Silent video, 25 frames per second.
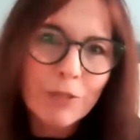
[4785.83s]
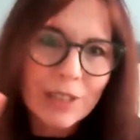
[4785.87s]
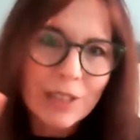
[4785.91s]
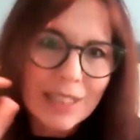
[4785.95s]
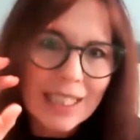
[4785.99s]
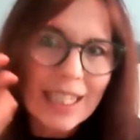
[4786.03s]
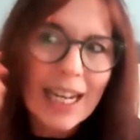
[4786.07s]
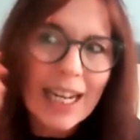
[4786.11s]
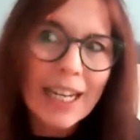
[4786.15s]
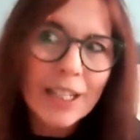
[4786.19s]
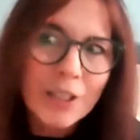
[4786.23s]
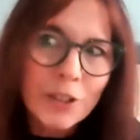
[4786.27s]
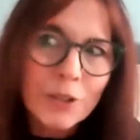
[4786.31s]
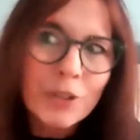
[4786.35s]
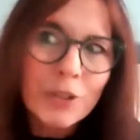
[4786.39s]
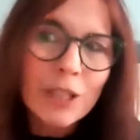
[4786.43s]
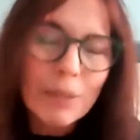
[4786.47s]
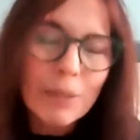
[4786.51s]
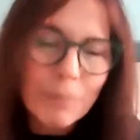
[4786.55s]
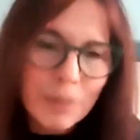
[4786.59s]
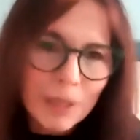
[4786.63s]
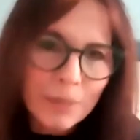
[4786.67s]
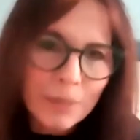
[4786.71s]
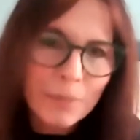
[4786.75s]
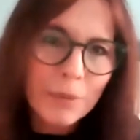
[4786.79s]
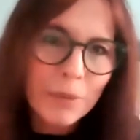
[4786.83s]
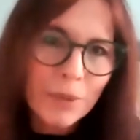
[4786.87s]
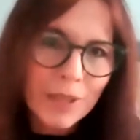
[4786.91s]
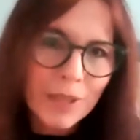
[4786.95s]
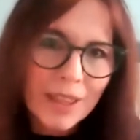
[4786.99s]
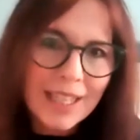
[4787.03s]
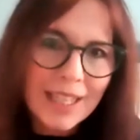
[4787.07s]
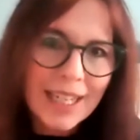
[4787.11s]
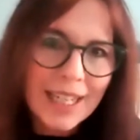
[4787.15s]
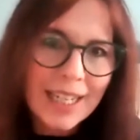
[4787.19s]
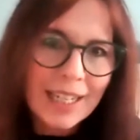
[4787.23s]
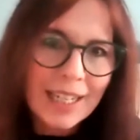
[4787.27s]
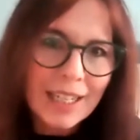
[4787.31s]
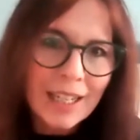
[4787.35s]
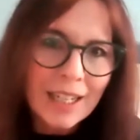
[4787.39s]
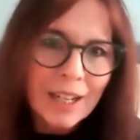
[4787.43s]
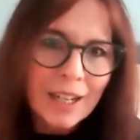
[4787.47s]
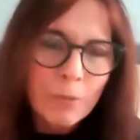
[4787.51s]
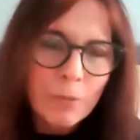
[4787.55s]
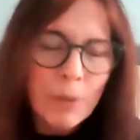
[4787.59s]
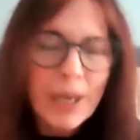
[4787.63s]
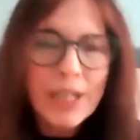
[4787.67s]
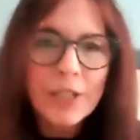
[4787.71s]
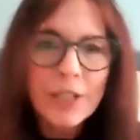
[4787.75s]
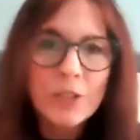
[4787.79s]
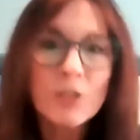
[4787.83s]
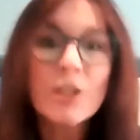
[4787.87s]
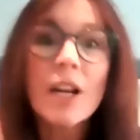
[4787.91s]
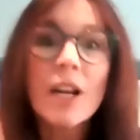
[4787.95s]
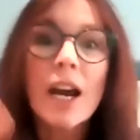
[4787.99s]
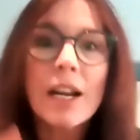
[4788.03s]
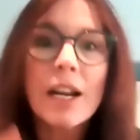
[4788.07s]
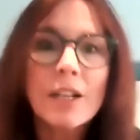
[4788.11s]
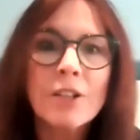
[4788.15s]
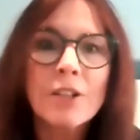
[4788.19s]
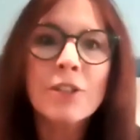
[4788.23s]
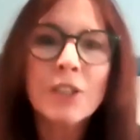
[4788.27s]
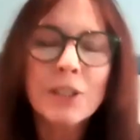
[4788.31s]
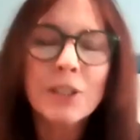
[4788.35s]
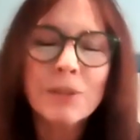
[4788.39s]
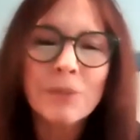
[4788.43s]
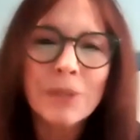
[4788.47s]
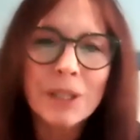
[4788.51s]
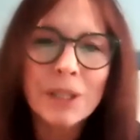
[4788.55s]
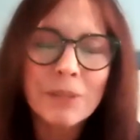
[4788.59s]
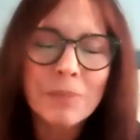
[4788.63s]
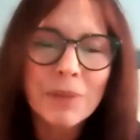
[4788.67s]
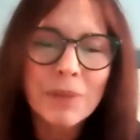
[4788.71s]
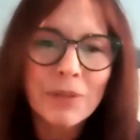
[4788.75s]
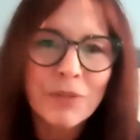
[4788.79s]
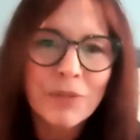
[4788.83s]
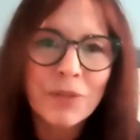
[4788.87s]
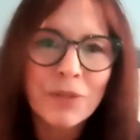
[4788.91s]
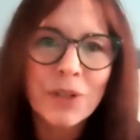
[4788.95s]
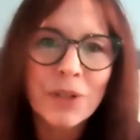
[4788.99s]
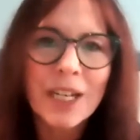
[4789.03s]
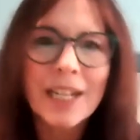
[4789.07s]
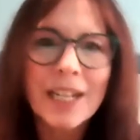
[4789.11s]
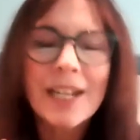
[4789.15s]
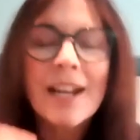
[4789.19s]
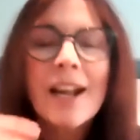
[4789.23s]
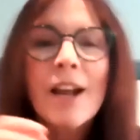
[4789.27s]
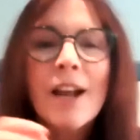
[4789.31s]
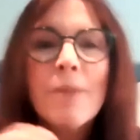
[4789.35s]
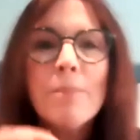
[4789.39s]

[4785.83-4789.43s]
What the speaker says: was that I knew that people would think, wait, you're not who you were before.